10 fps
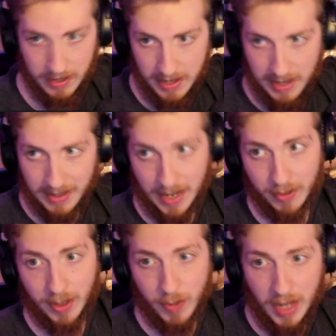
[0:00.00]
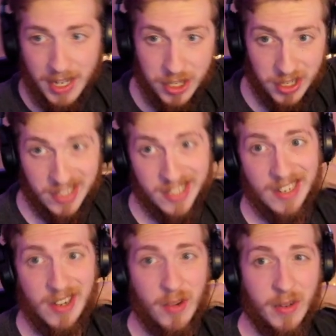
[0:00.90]
And I was like, well, I just did
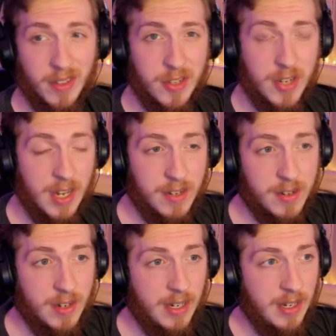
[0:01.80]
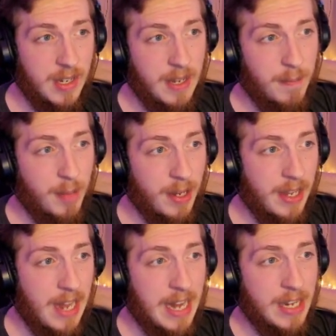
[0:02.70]
an oil change, but
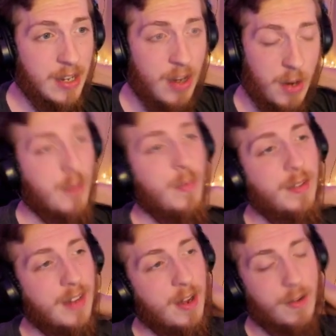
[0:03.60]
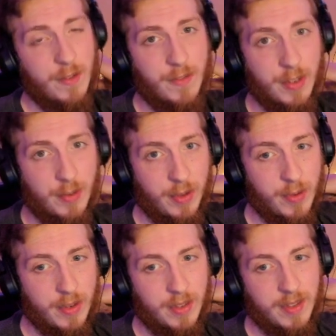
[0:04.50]
I know it was not overfilled with
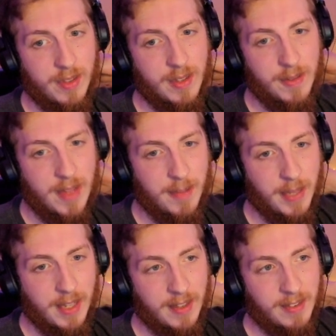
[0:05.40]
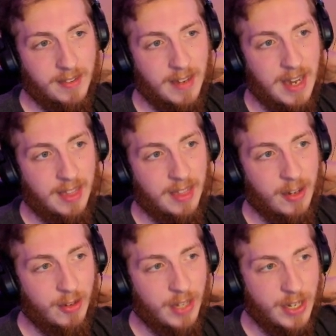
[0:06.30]
oil because I
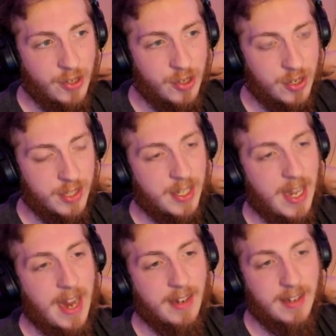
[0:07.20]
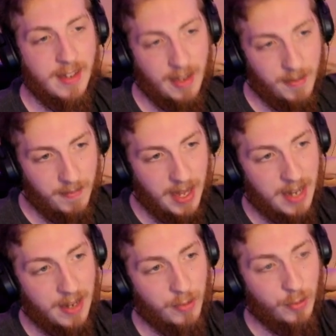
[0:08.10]
literally just handed it to them and
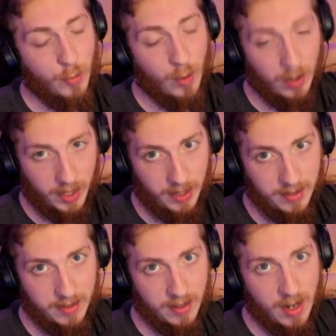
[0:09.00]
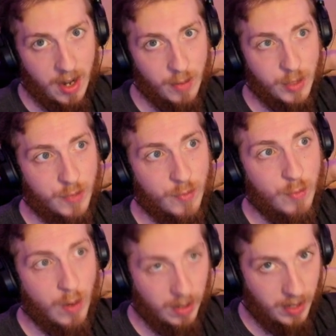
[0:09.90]
it was working. The car was
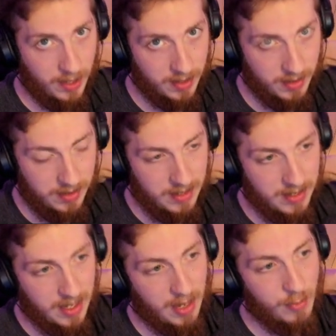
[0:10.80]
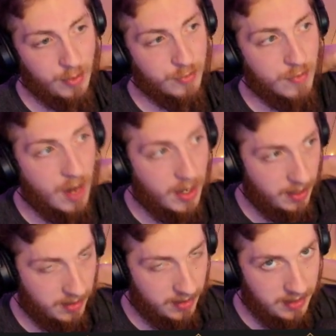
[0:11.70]
working. It was running.
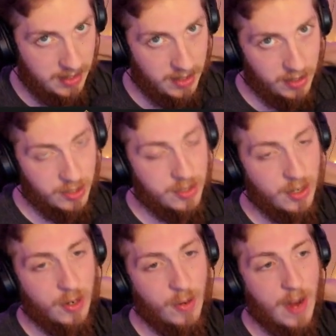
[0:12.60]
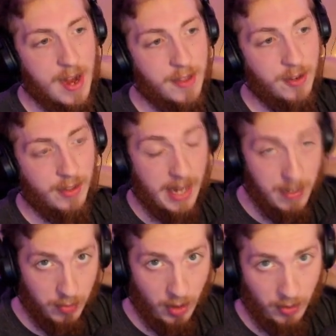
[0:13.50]
So either they
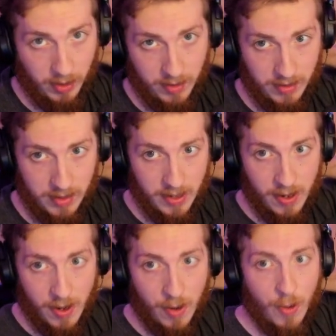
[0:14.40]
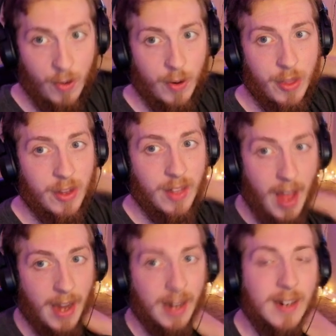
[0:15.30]
broke it or they're
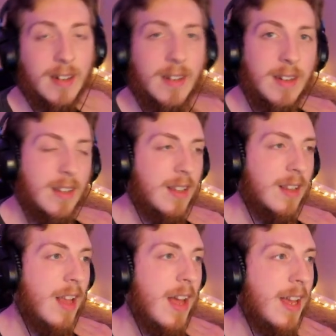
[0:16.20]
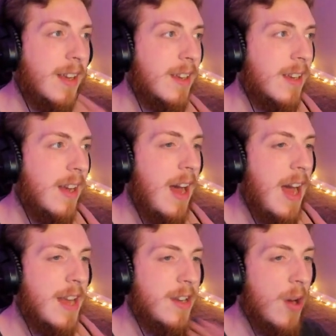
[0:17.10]
lying. Like, I
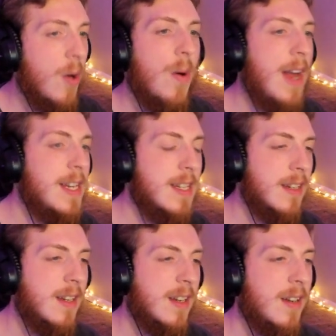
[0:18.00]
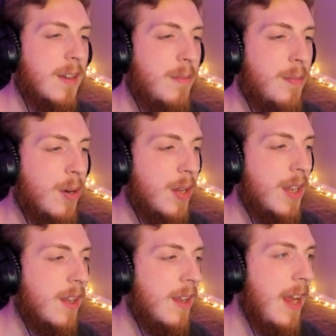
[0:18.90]
know I didn't put
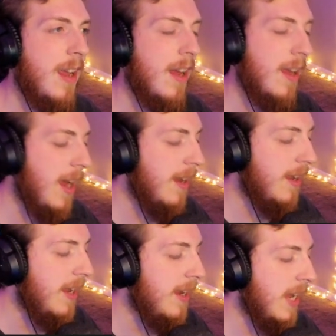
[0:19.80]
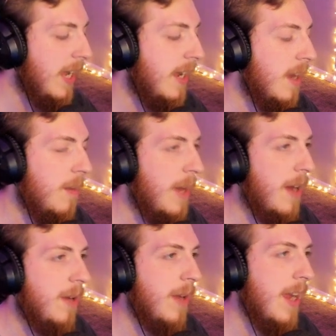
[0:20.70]
that. And then they come
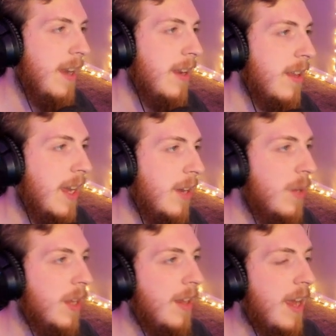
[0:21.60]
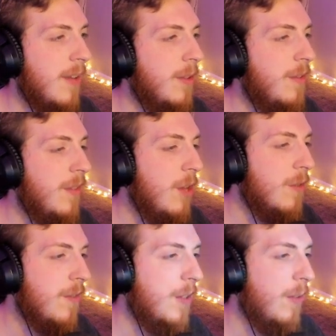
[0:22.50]
out and they're like, well, it was
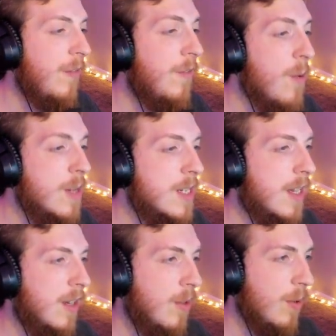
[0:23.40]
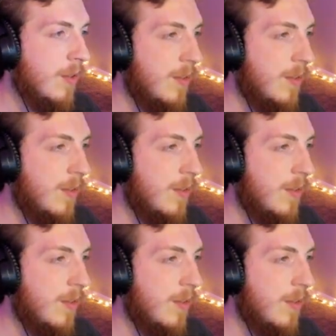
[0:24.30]
overfilled with 14 quarts of oil.